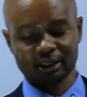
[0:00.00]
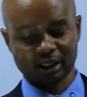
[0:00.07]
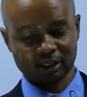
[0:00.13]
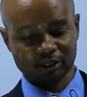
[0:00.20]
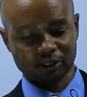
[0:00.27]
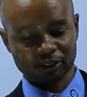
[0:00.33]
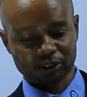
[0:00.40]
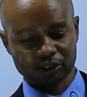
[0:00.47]

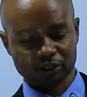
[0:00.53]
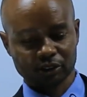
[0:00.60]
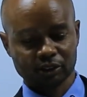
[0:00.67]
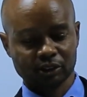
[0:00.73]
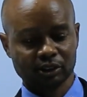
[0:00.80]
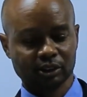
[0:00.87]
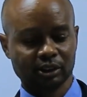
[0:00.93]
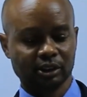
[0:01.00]
circles.
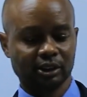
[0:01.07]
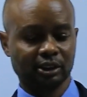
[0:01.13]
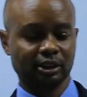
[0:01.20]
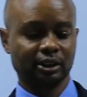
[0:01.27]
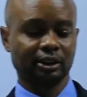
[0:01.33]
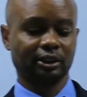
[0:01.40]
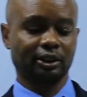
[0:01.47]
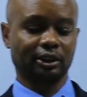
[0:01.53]

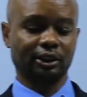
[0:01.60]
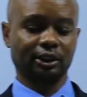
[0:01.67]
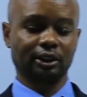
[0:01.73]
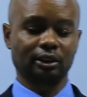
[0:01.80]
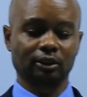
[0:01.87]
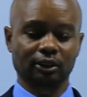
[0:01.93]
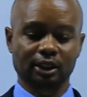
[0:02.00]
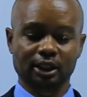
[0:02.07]
3,
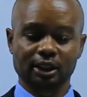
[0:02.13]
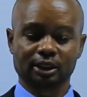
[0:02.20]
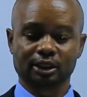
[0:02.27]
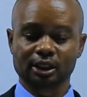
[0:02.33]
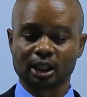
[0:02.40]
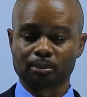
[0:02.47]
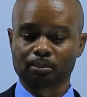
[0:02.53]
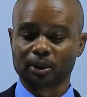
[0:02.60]
locate
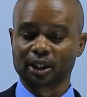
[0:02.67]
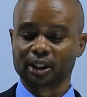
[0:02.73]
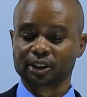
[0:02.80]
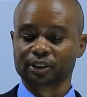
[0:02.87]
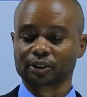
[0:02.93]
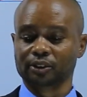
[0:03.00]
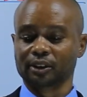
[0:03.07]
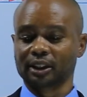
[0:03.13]
a
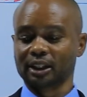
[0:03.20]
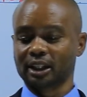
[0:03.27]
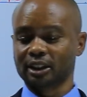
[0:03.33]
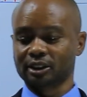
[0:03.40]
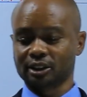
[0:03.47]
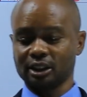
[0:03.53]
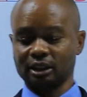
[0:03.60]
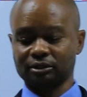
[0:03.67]
place on the
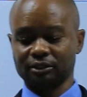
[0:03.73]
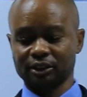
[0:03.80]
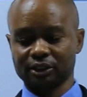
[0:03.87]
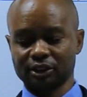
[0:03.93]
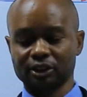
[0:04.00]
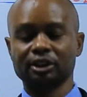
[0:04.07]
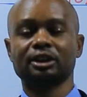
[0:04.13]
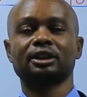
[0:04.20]
Earth's
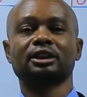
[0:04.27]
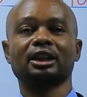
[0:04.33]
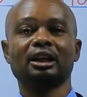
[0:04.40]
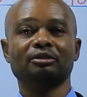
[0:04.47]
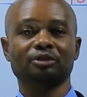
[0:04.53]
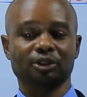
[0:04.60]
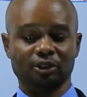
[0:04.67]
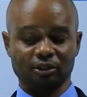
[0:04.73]
surface in
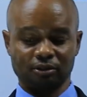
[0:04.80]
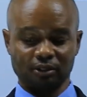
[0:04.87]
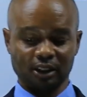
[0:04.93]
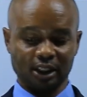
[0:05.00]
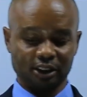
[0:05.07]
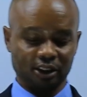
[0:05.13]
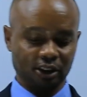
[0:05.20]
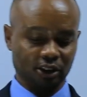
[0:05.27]
terms of
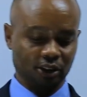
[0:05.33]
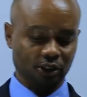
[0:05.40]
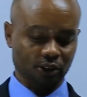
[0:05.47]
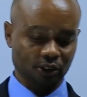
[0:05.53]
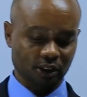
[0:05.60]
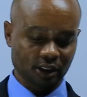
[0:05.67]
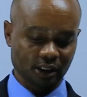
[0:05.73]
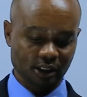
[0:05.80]

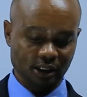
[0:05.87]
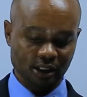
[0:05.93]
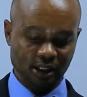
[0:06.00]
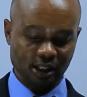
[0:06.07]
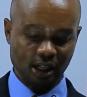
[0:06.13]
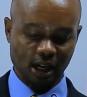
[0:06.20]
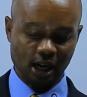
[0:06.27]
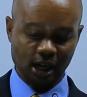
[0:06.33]
latitude
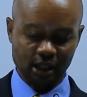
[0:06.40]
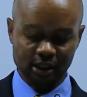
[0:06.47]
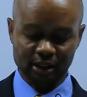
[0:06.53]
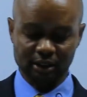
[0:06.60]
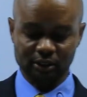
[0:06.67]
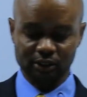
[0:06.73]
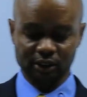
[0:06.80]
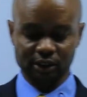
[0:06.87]
and
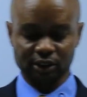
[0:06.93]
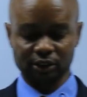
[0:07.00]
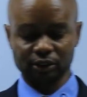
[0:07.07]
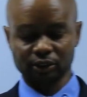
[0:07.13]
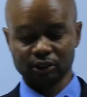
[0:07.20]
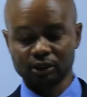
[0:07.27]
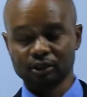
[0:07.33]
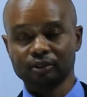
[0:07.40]

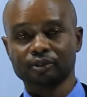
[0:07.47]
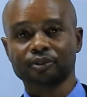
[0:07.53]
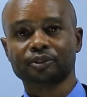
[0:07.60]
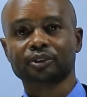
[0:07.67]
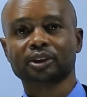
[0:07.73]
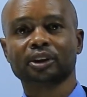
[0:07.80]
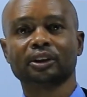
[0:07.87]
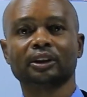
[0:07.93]
longitude.
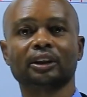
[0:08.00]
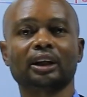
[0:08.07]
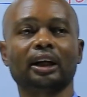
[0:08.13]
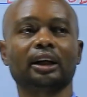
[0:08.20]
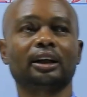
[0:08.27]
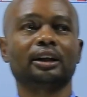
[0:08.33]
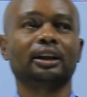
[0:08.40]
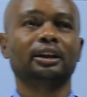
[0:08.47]

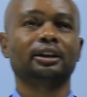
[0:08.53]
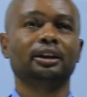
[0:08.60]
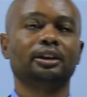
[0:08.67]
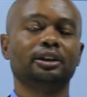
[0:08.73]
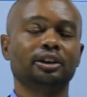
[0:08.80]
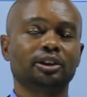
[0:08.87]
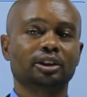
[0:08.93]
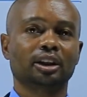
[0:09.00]
Calculate the
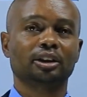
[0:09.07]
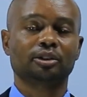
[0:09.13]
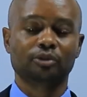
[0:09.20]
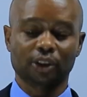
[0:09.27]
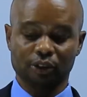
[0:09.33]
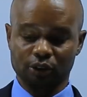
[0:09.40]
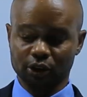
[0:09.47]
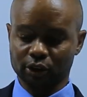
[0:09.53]
distance
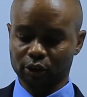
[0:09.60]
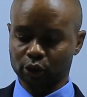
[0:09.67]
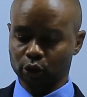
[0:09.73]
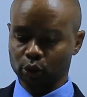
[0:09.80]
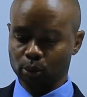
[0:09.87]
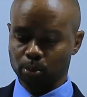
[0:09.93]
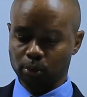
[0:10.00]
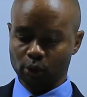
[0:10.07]
between
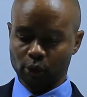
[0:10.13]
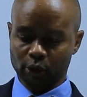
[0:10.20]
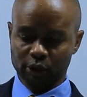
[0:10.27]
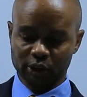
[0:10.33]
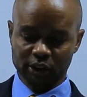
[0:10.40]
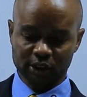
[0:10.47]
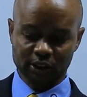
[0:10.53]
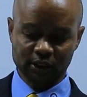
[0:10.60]
two
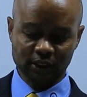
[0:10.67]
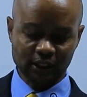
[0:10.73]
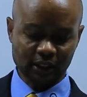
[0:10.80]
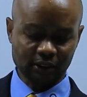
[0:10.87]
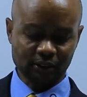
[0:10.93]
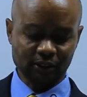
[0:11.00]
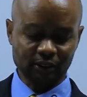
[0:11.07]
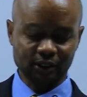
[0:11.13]
points
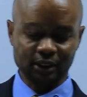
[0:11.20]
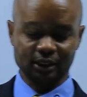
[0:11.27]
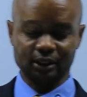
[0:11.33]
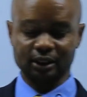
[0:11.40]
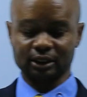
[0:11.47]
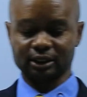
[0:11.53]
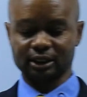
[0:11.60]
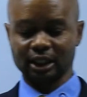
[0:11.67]
along the
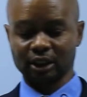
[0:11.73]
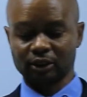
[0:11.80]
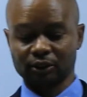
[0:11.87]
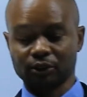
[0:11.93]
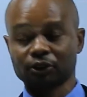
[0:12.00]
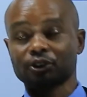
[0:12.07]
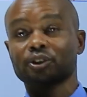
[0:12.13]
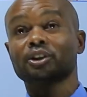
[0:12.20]
great
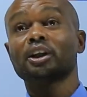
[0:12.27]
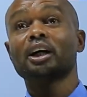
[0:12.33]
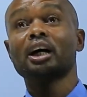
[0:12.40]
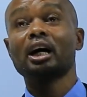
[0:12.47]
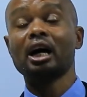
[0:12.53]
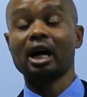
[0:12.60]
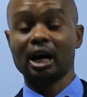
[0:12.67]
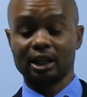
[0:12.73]
circles
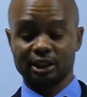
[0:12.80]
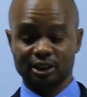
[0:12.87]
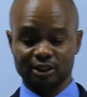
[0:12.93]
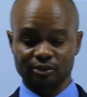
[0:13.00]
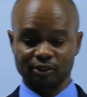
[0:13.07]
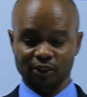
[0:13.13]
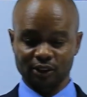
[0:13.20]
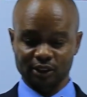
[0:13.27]
and
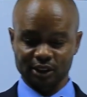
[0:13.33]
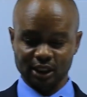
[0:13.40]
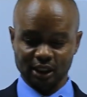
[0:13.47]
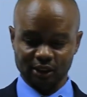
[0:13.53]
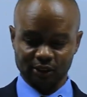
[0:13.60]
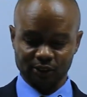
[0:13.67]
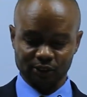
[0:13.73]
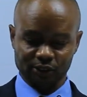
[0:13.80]
small
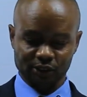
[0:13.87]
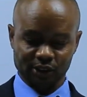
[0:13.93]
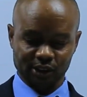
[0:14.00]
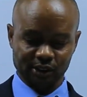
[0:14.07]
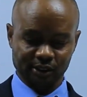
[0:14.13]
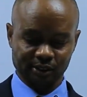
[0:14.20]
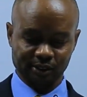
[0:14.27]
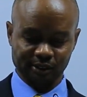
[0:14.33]
circles